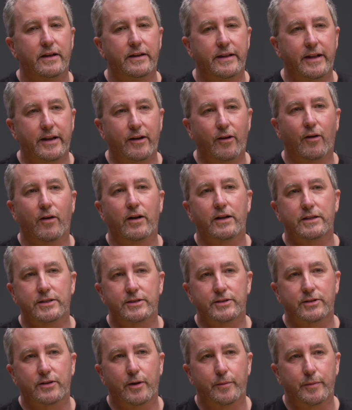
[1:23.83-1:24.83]
the knowledge
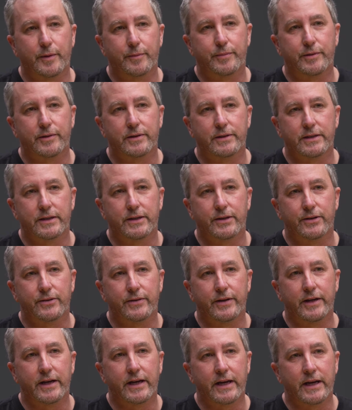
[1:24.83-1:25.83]
is going to be put in
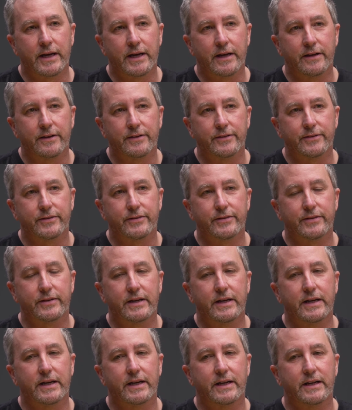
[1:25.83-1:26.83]
good hands
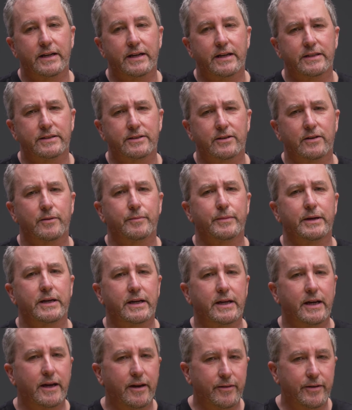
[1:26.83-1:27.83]
and it's going to be
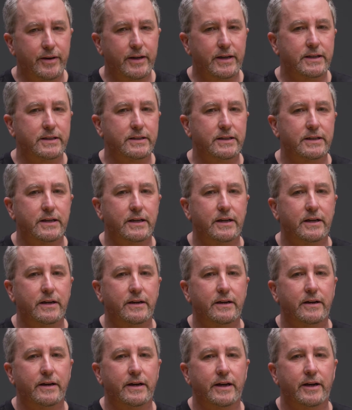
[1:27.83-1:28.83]
carried
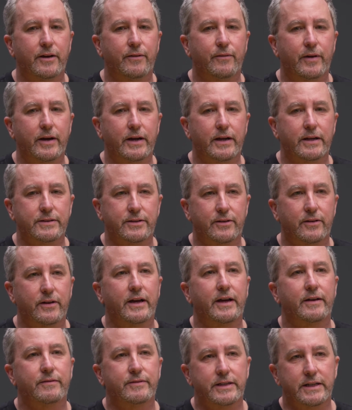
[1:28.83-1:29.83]
in a way that's going to
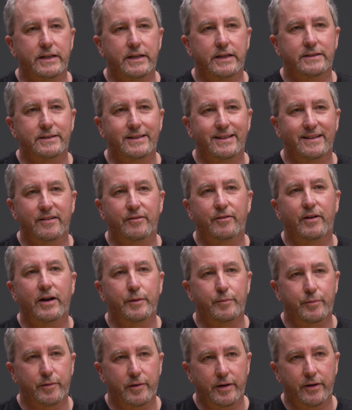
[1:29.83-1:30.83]
have dignity and the
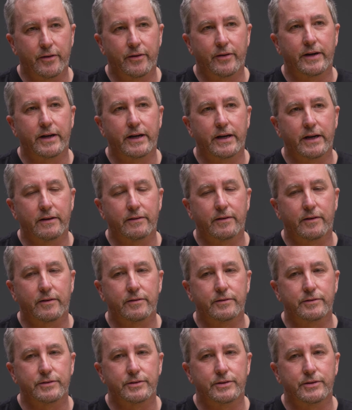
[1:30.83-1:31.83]
right priority,
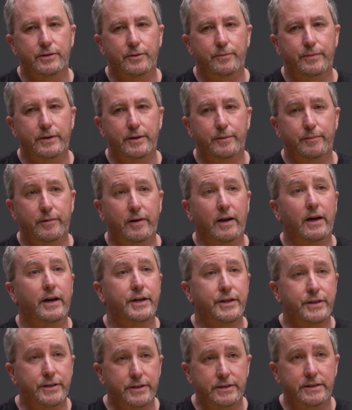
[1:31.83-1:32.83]
because your people are
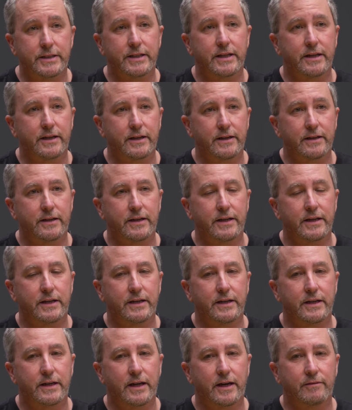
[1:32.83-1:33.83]
hurting.
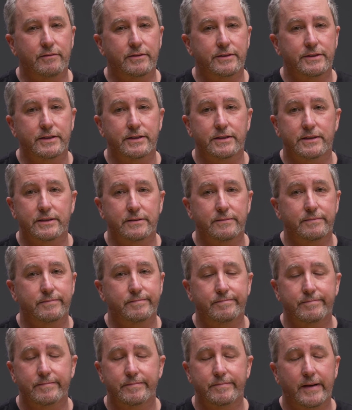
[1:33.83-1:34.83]
And I was just
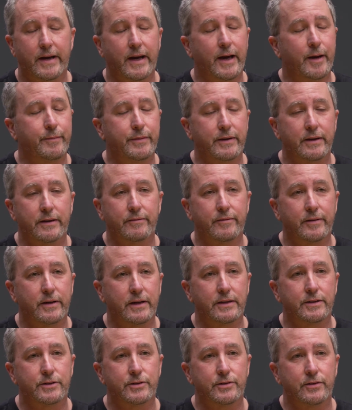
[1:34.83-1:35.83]
happy,
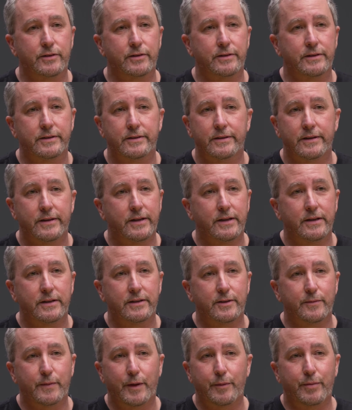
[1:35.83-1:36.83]
really joyed
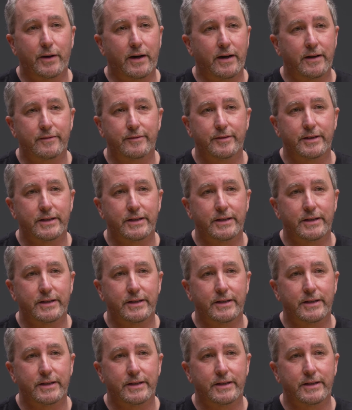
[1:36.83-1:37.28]
to be part of